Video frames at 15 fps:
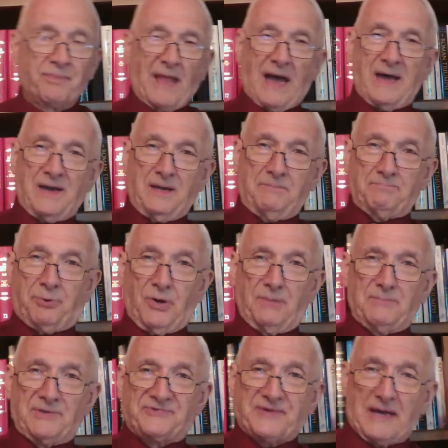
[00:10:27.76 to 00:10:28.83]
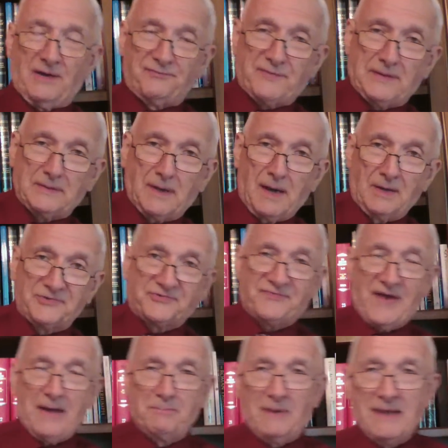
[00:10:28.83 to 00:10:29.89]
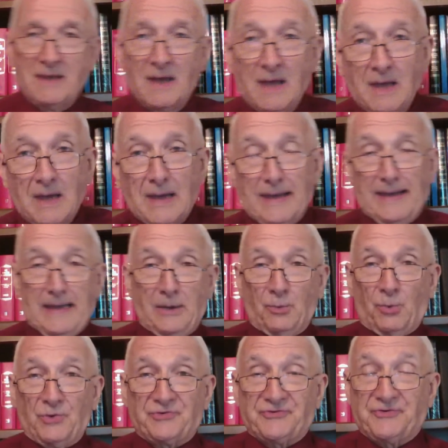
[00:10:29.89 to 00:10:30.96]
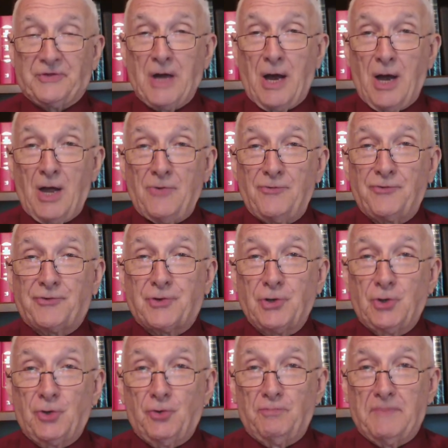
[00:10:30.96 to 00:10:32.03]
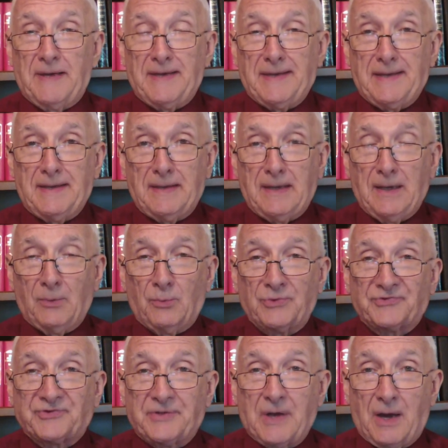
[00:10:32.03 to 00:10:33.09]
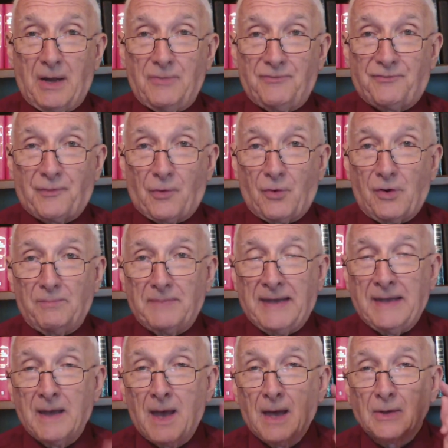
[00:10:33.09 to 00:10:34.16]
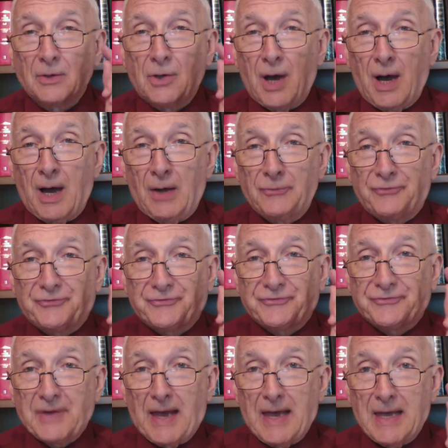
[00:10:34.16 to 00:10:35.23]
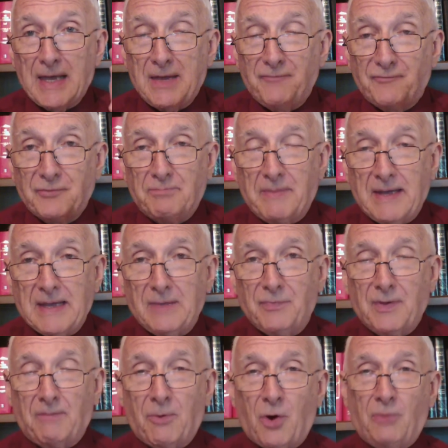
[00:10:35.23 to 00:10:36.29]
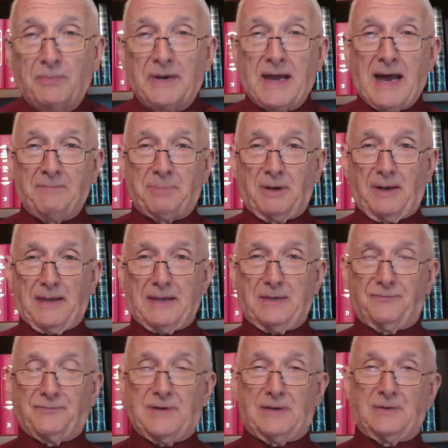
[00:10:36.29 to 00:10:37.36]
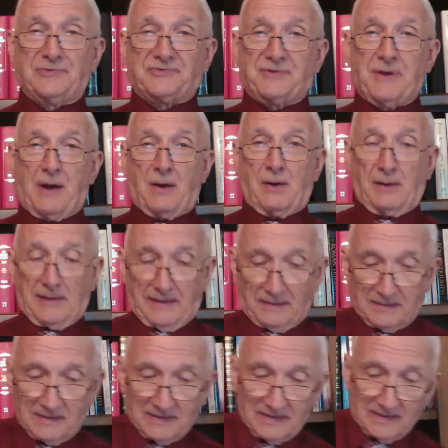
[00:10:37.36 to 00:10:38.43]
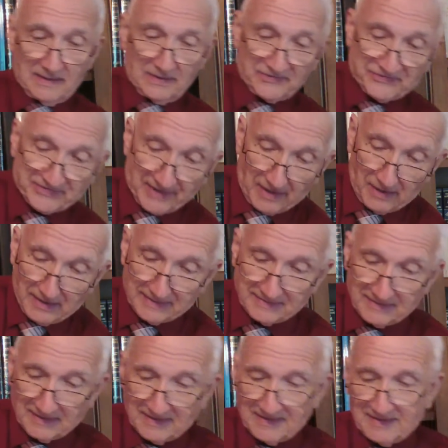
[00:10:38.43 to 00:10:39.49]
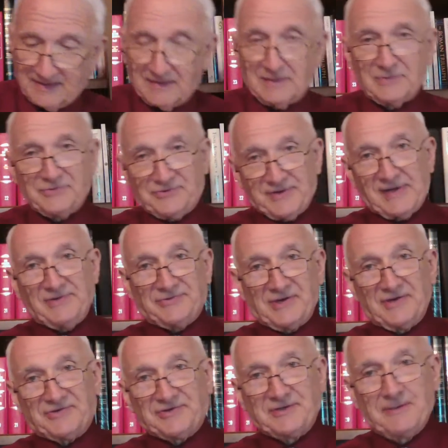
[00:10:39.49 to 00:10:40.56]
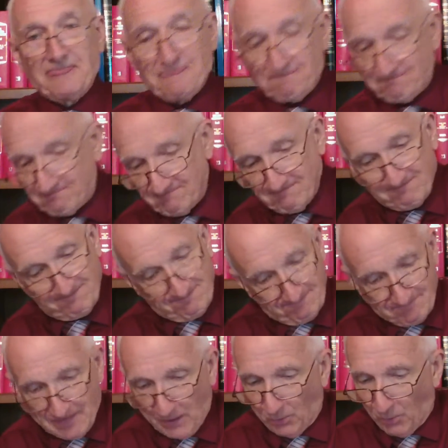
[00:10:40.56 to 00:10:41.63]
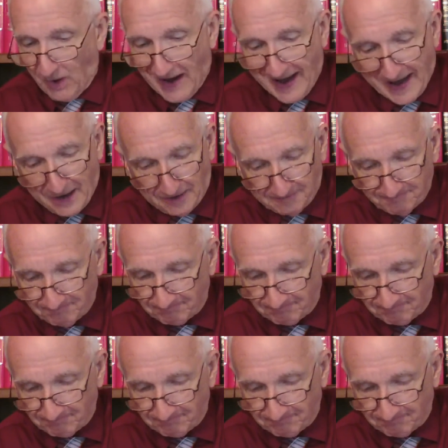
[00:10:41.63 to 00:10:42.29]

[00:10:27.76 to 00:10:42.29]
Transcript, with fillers: I didn't put myself in God's family. It was done to me. It was done for me. God saved me the moment I believed in his darling son, Jesus. Wow.